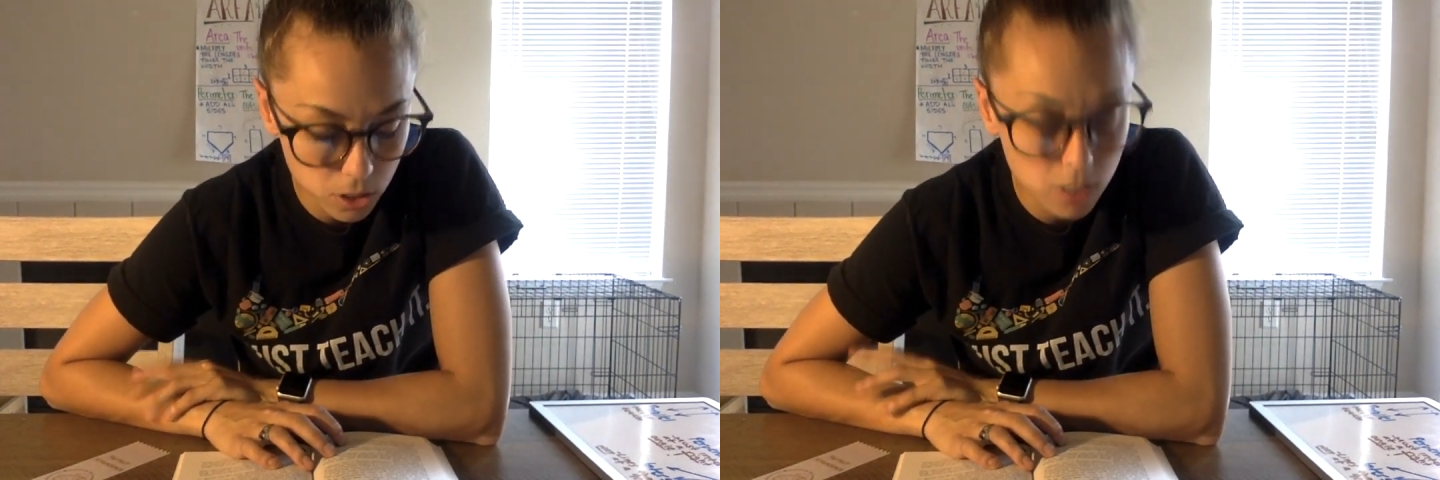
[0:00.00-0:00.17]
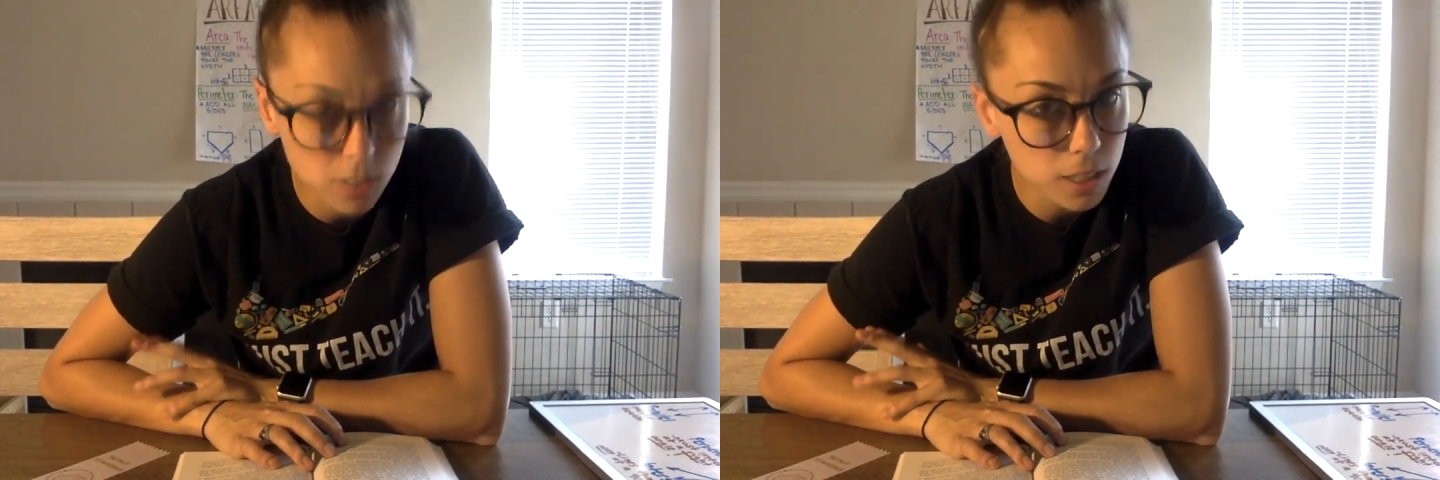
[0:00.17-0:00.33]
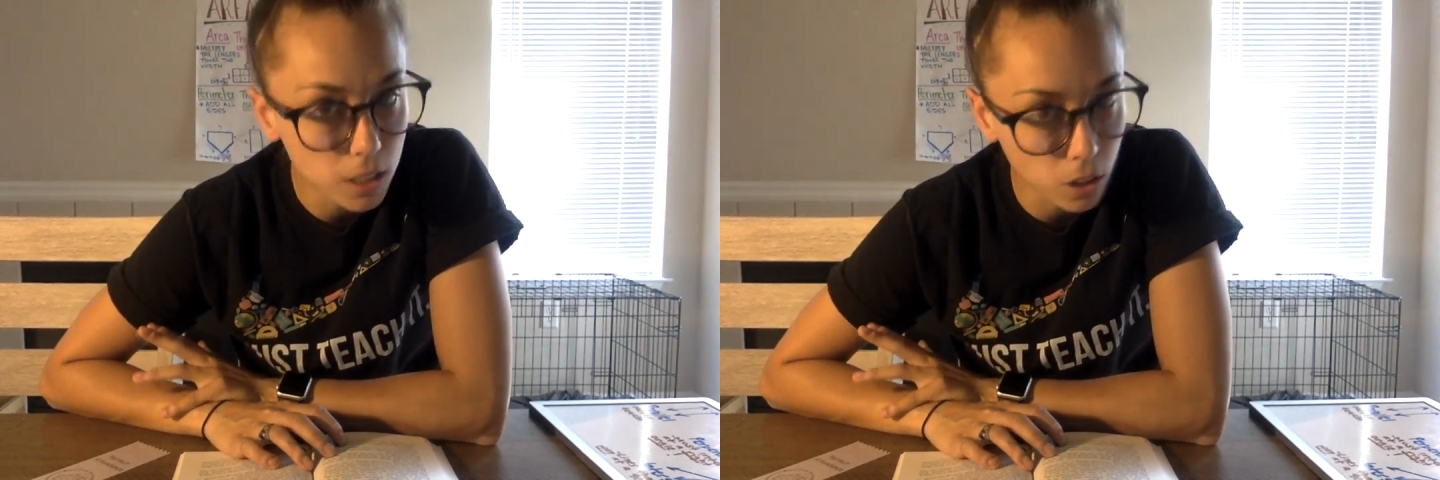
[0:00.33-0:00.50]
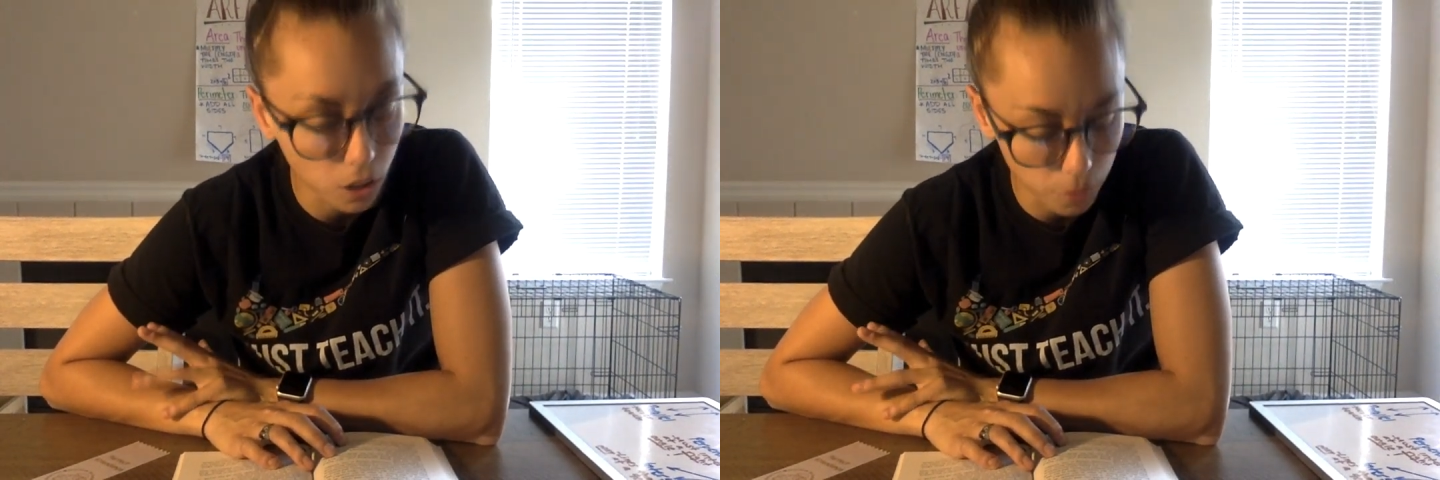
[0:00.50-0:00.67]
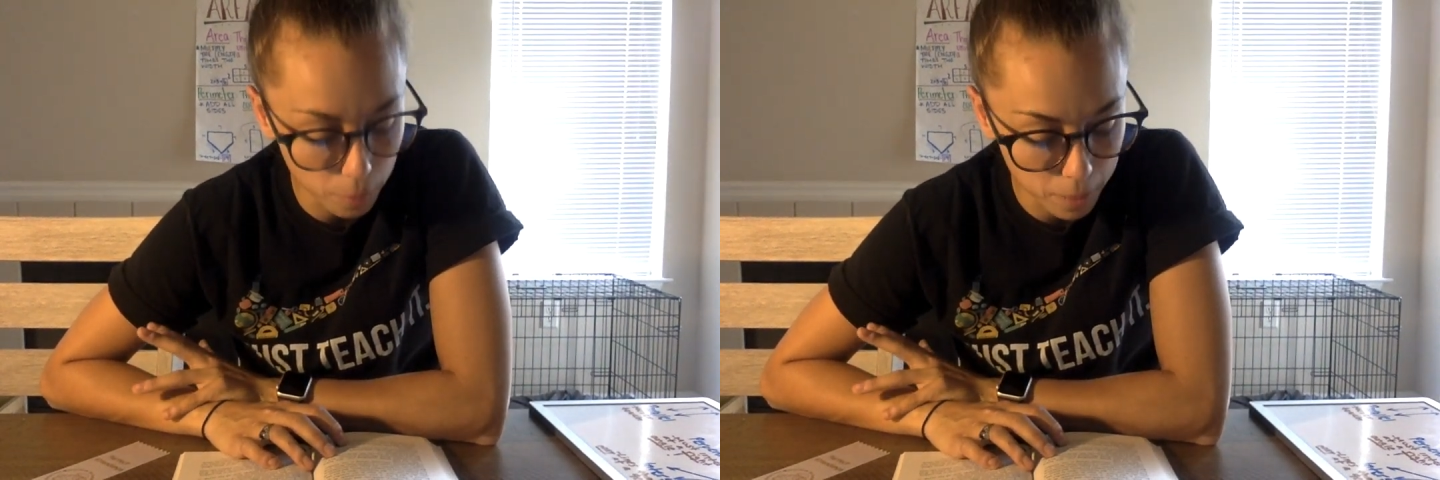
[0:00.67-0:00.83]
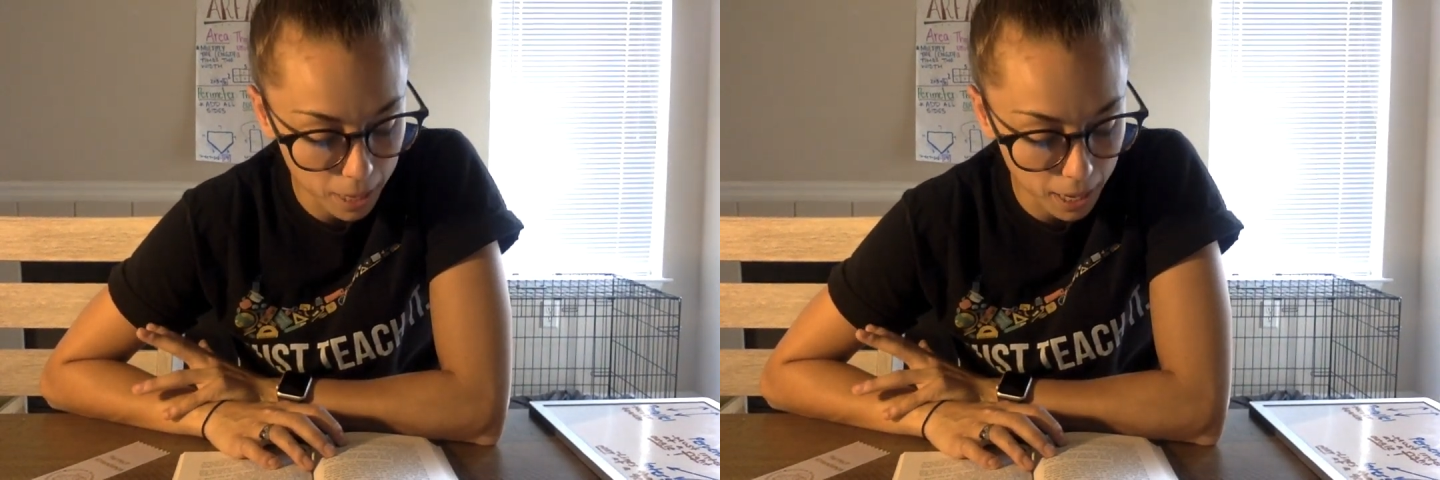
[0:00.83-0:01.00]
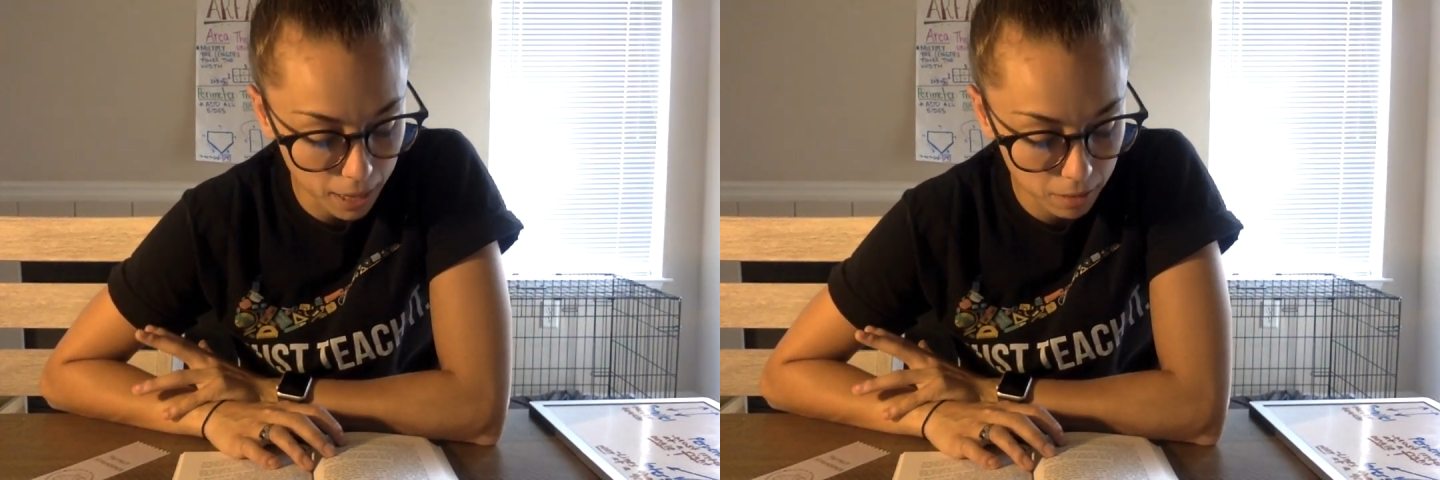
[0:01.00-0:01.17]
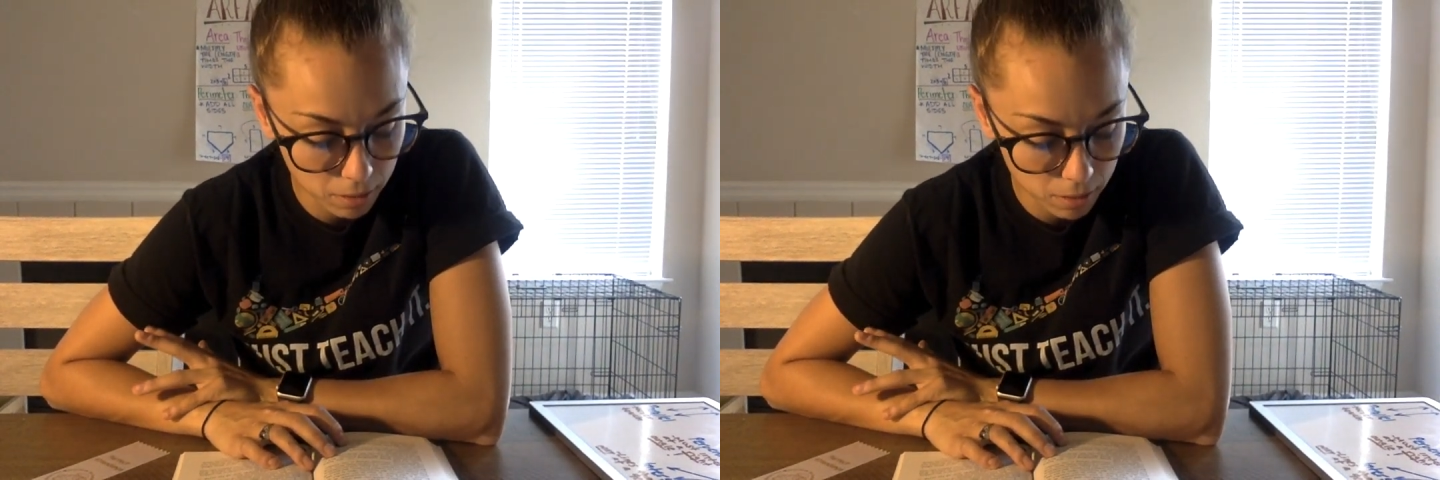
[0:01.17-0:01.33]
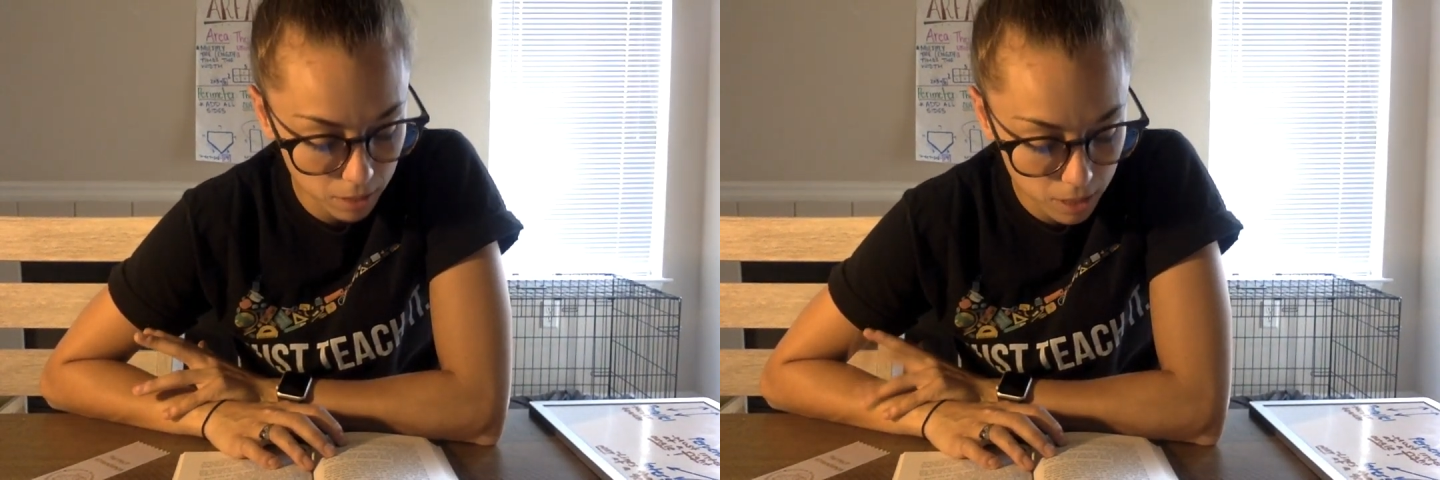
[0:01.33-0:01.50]
still on the
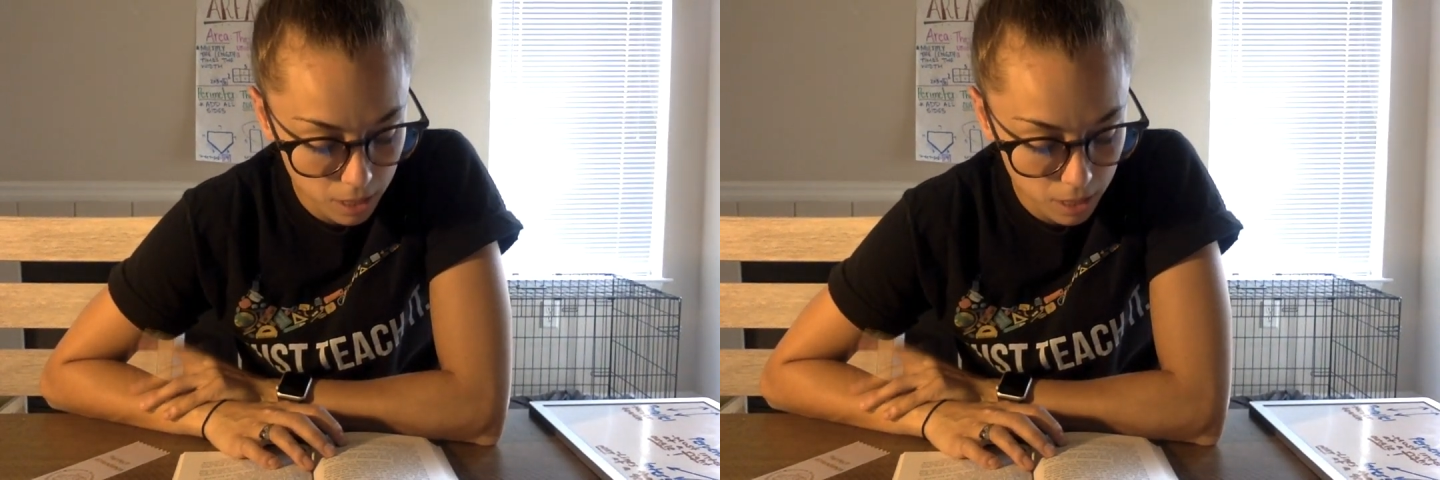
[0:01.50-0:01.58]
path.